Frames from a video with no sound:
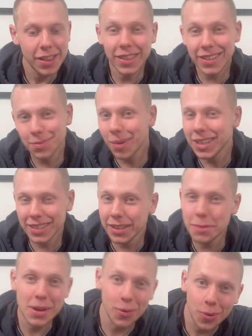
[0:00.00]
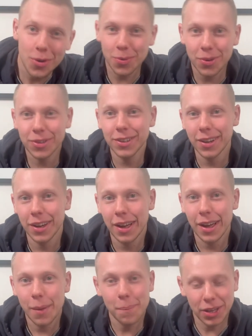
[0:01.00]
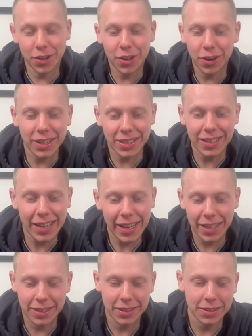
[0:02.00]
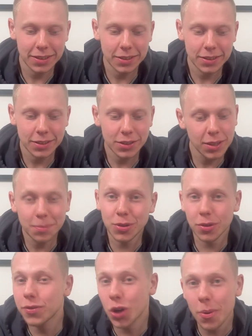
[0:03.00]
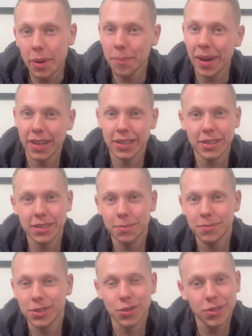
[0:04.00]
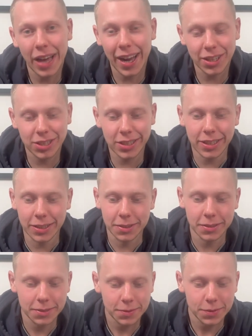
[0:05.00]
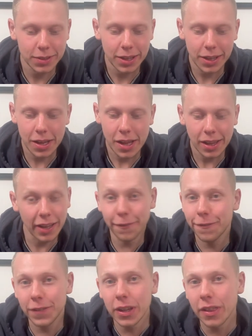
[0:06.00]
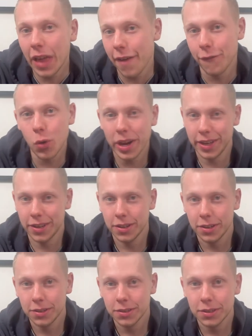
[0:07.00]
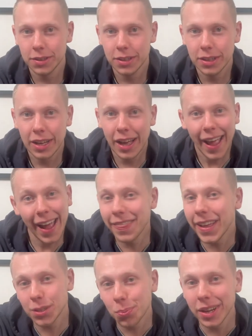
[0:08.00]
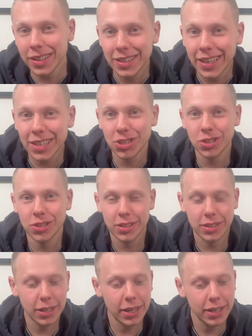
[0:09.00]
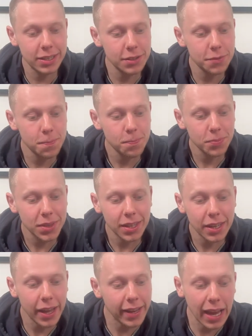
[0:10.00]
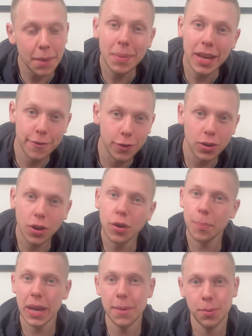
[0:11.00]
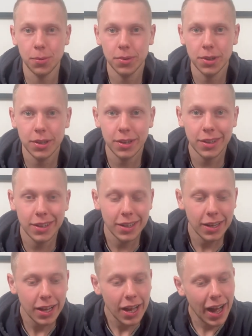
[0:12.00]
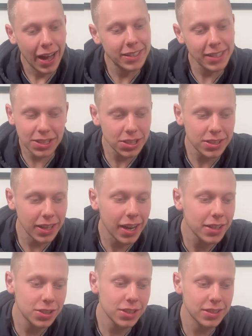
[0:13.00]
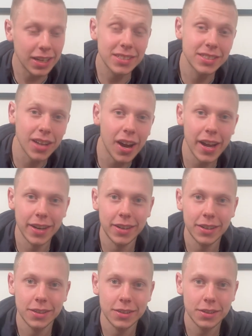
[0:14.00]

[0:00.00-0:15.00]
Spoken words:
this might sound a bit woo-woo, but you're going to need some sort of coping mechanism to actually fill that void. And that's what addictions can be for a lot of people. Addictions are just a sign